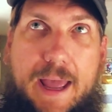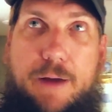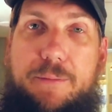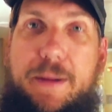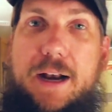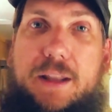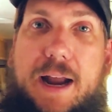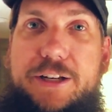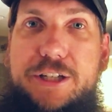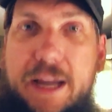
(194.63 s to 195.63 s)
and we made a
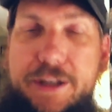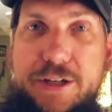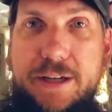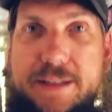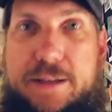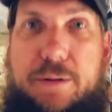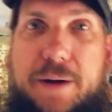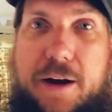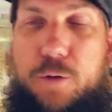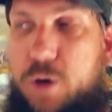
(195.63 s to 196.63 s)
lot of changes since we've
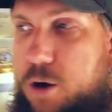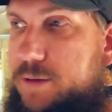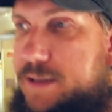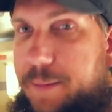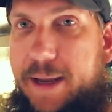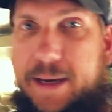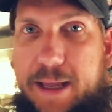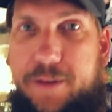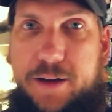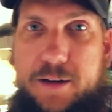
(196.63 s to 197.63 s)
been on the road to make it
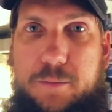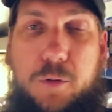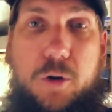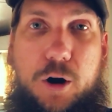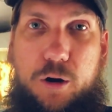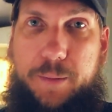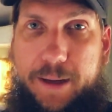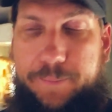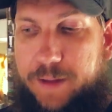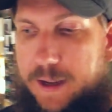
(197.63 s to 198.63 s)
even more
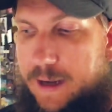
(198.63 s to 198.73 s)
homey.